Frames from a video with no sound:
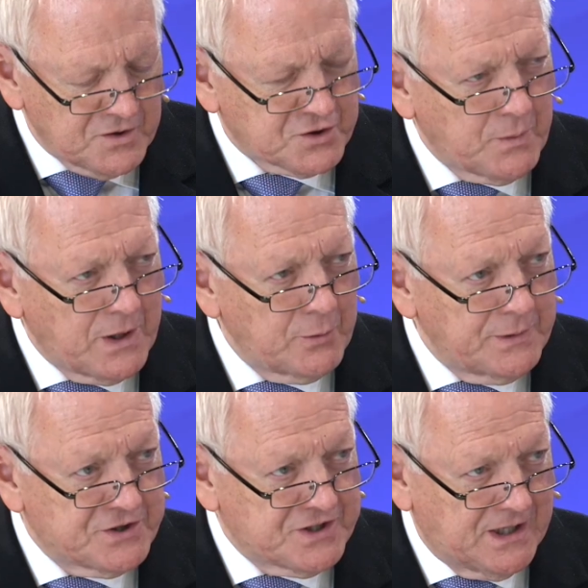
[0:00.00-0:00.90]
So where are
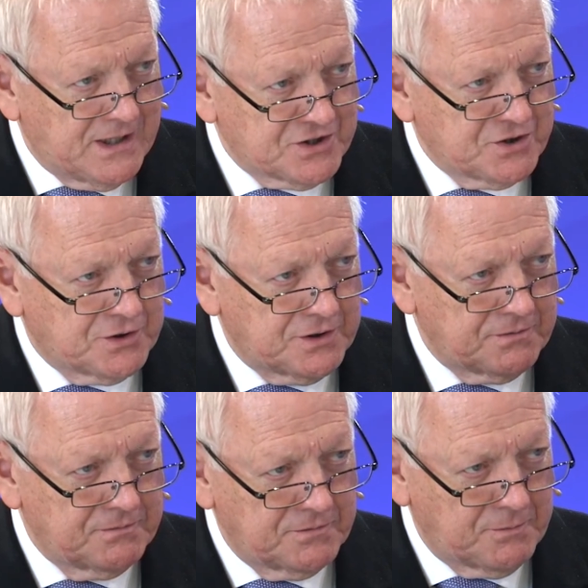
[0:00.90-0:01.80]
we today? Let's look at
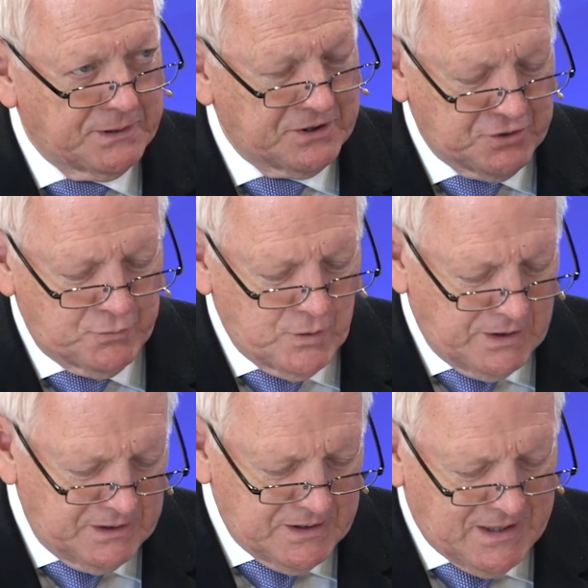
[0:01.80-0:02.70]
the picture
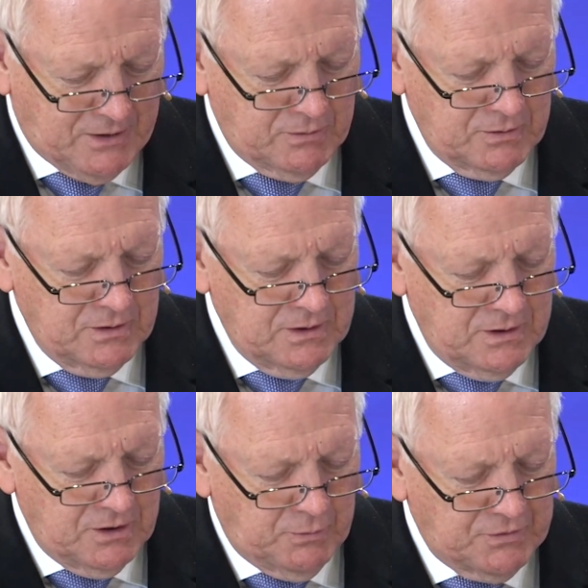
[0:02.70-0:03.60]
right now.
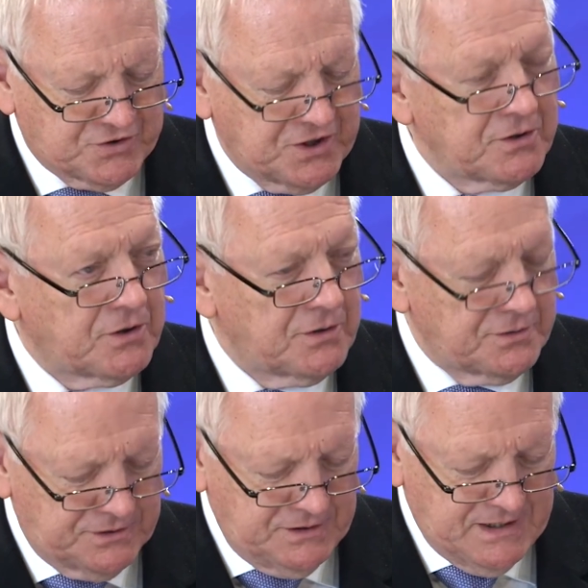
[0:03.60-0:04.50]
Look, we've still got
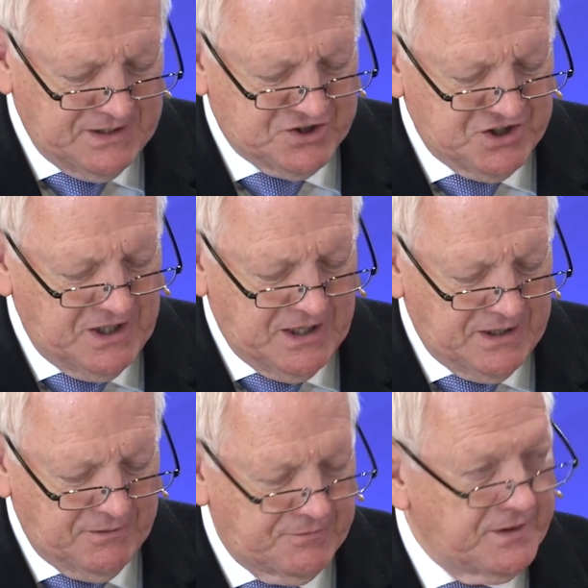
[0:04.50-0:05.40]
the ETSI
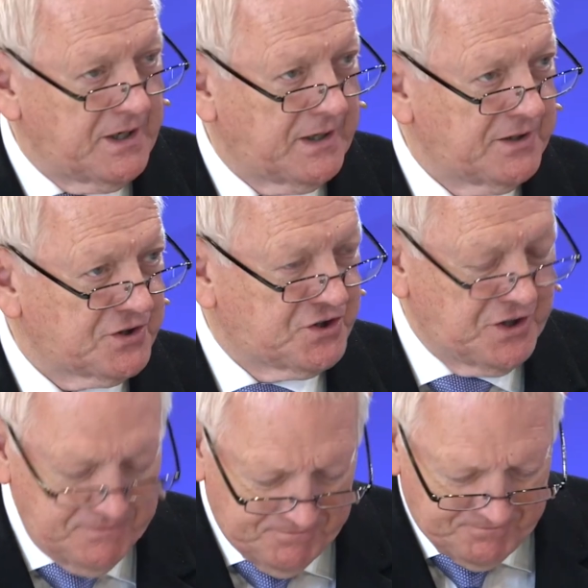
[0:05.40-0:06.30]
NFV
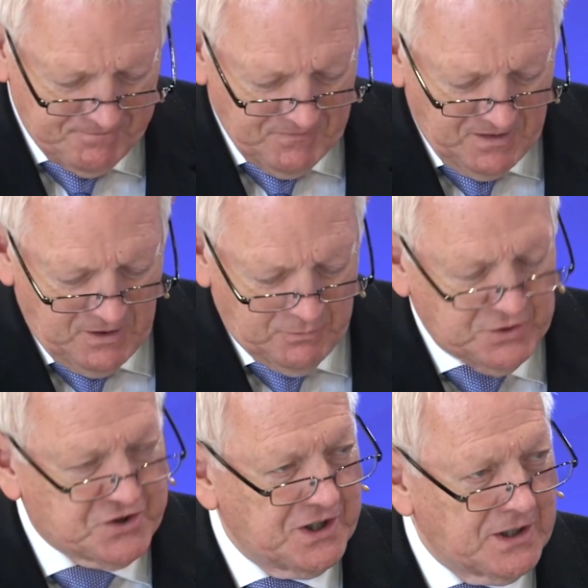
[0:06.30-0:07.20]
ISG.
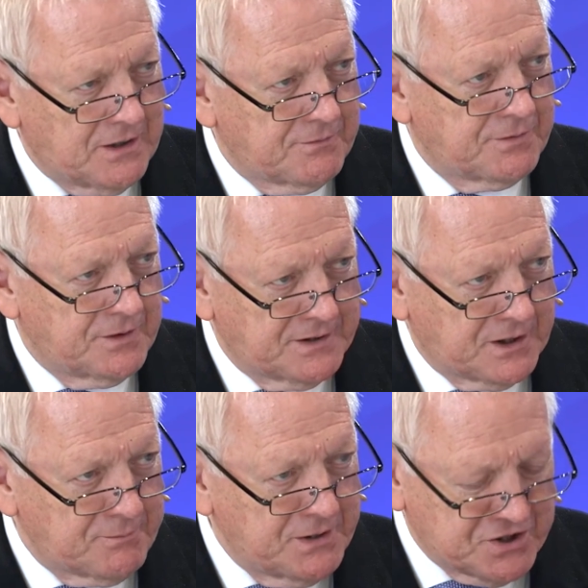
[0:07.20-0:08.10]
We still have an
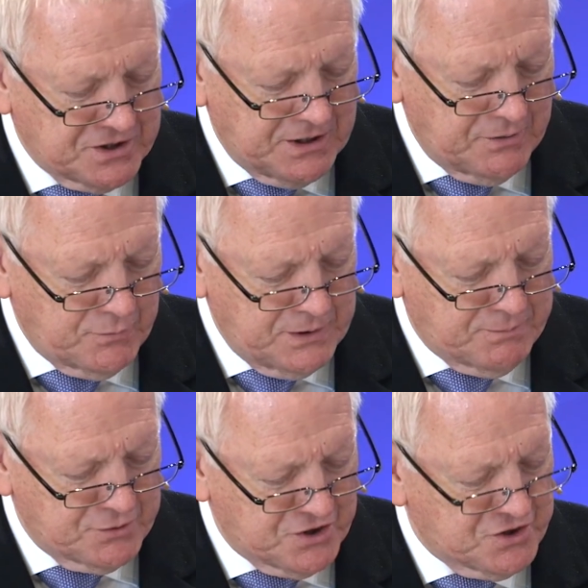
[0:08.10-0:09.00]
admittedly
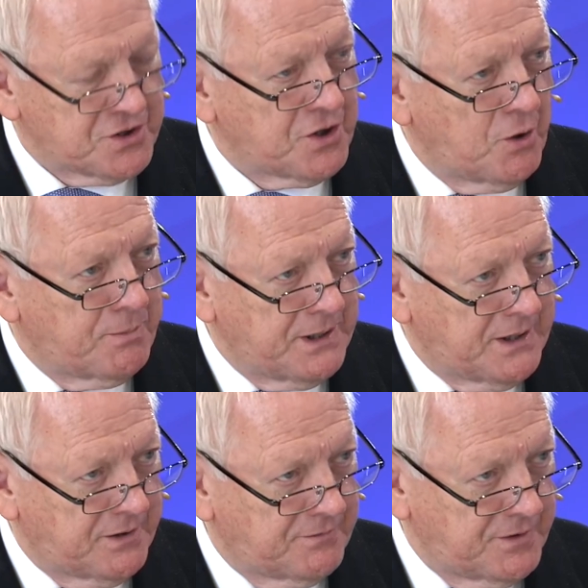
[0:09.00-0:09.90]
repositioned
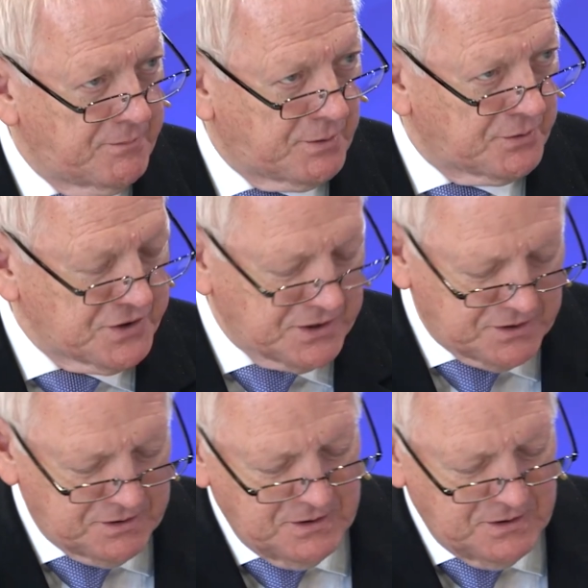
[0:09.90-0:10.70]
OPNFV project,